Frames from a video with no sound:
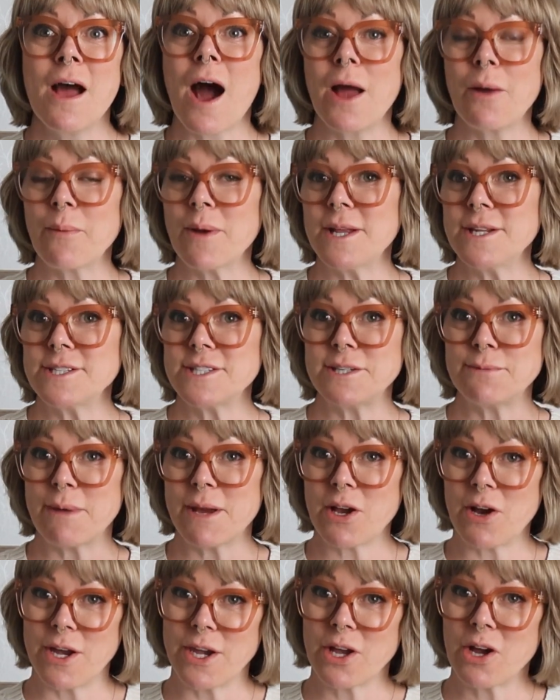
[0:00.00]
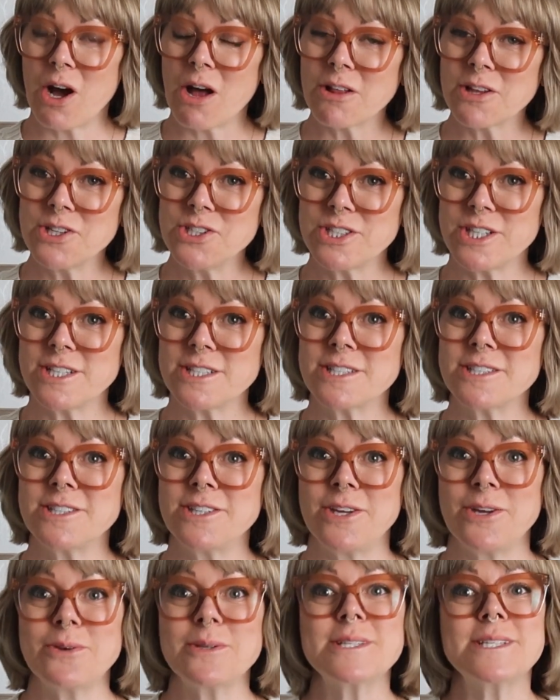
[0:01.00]
I went to my gynecologist
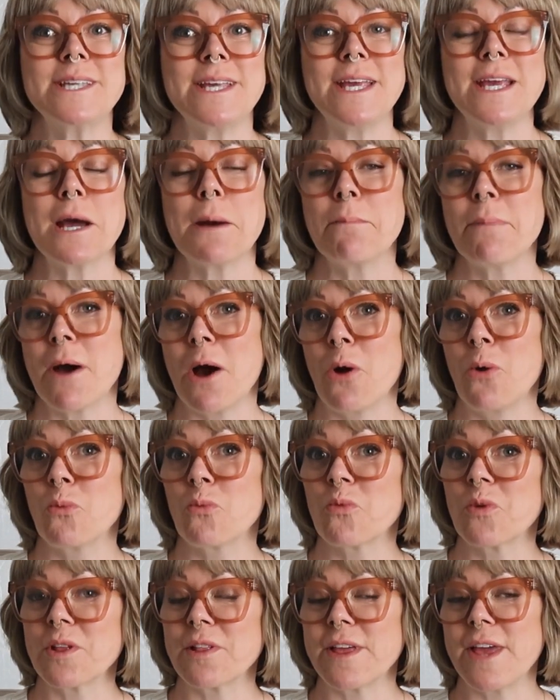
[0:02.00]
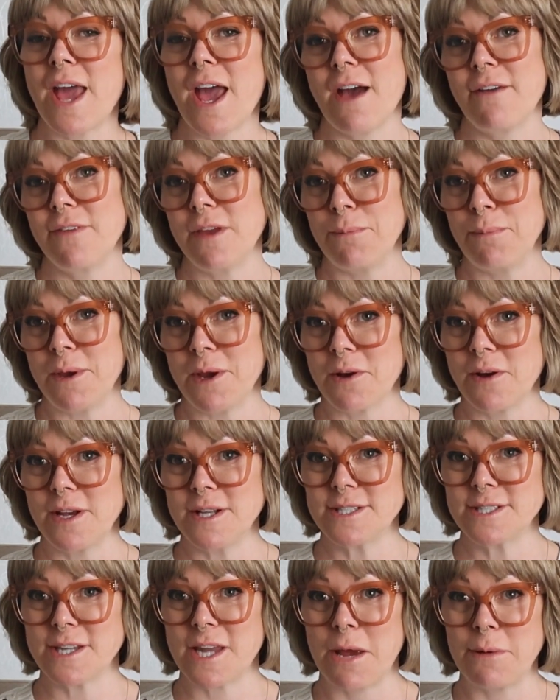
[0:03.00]
to see about really heavy
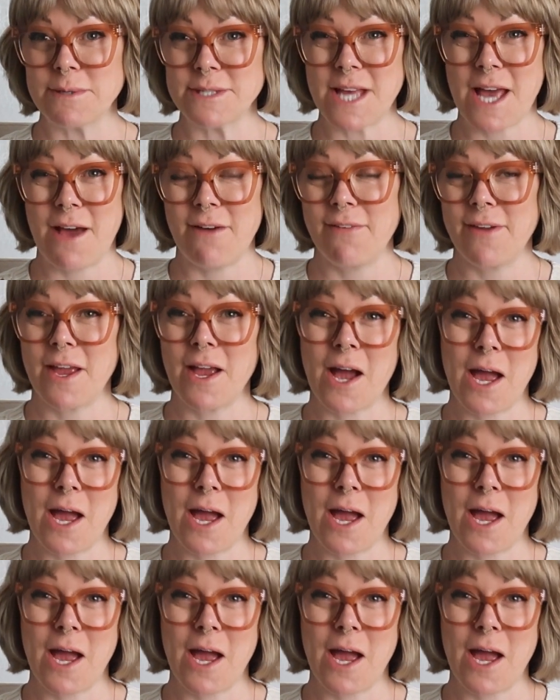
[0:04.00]
periods that I was having.